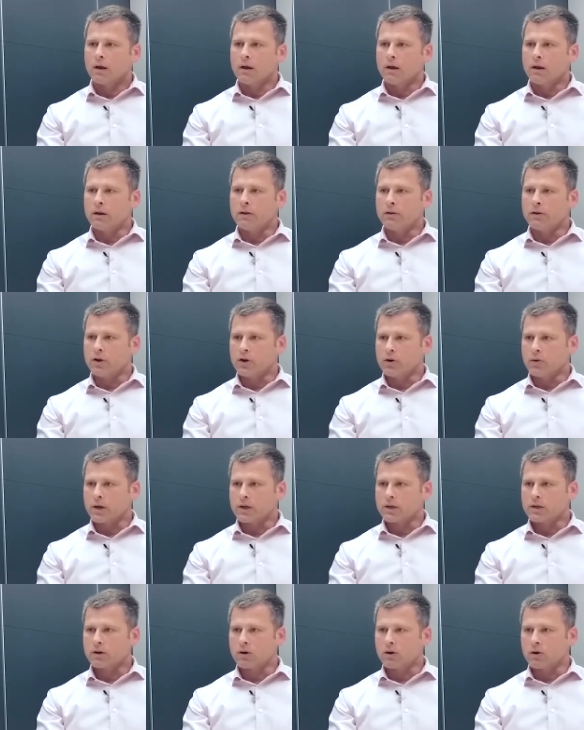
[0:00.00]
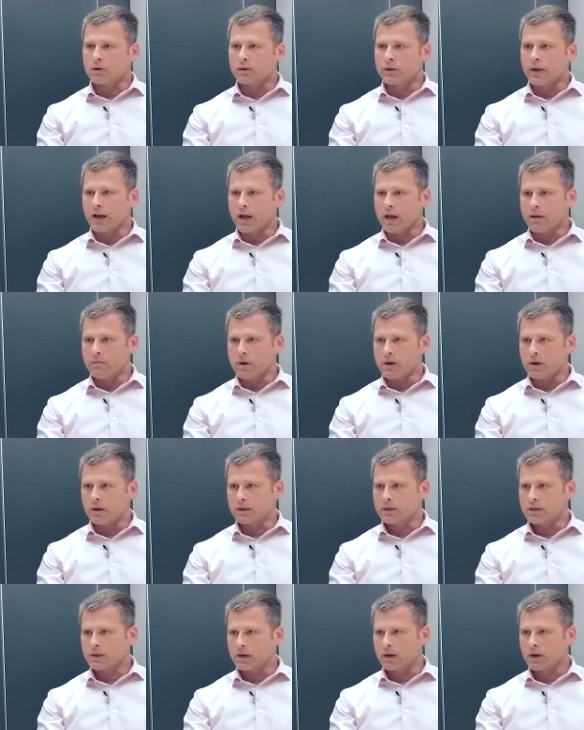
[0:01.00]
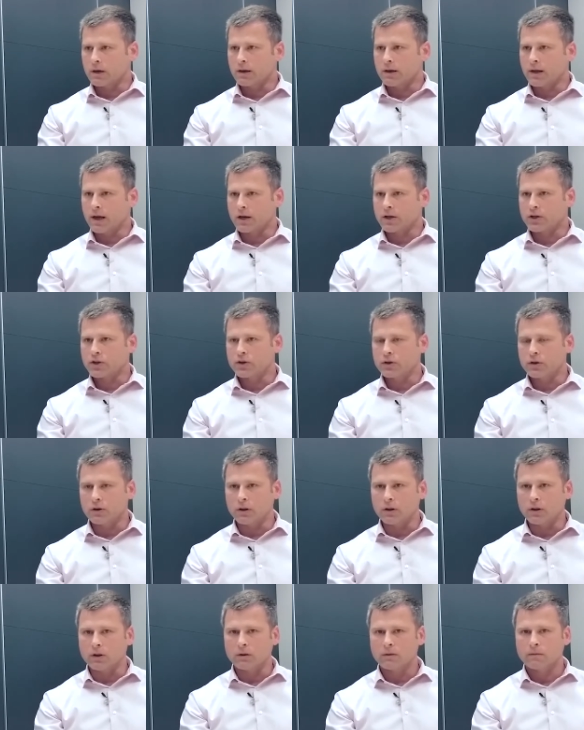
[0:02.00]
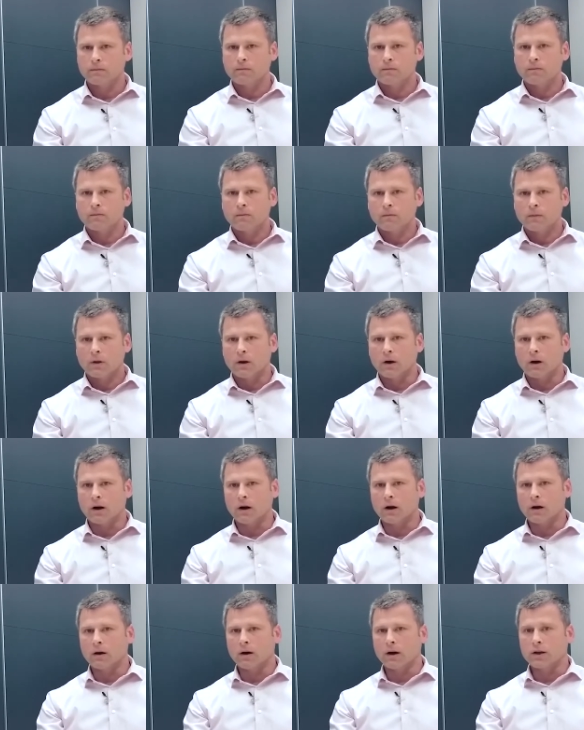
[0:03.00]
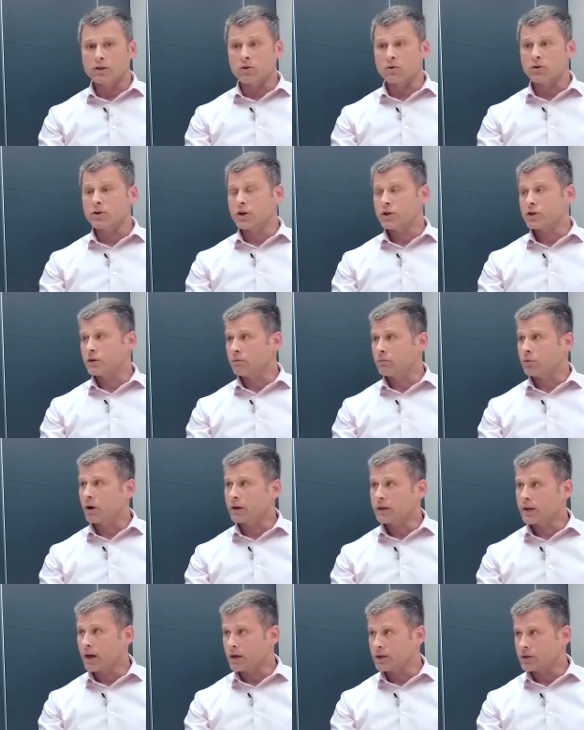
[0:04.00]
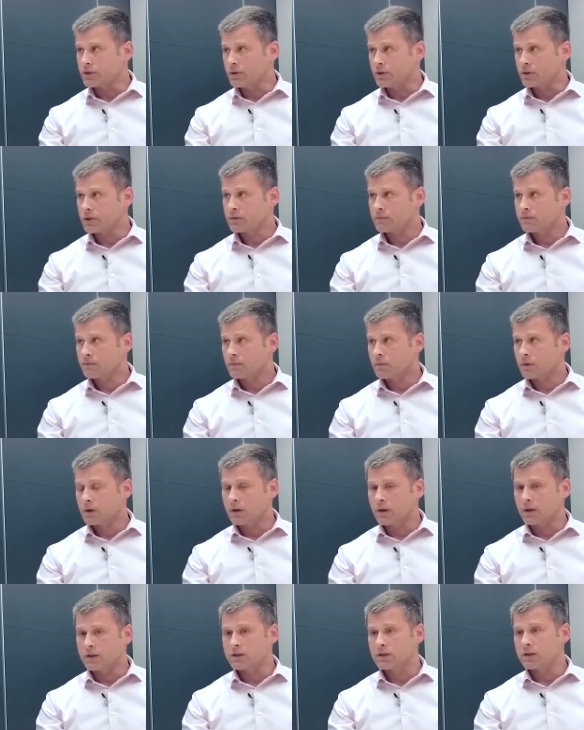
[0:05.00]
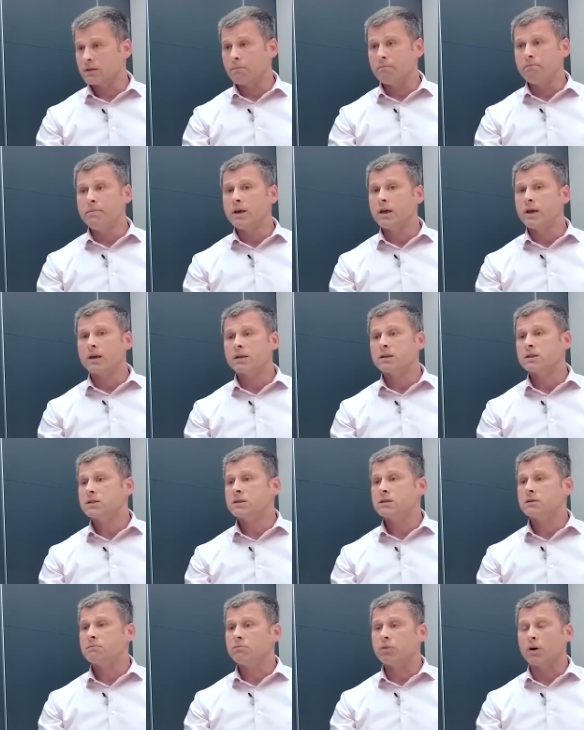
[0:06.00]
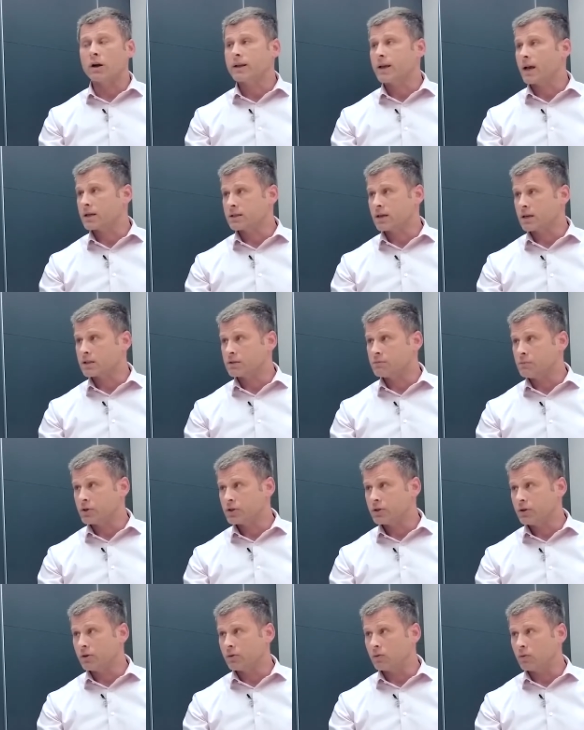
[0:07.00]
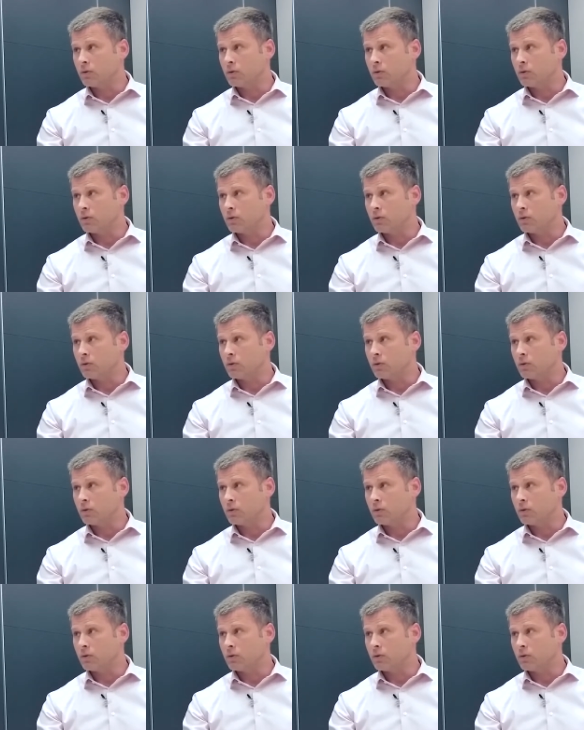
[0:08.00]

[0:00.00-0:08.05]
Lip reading: in the U.S. called NAB. It's National Association of Broadcasters. It's the biggest broadcast exhibition in the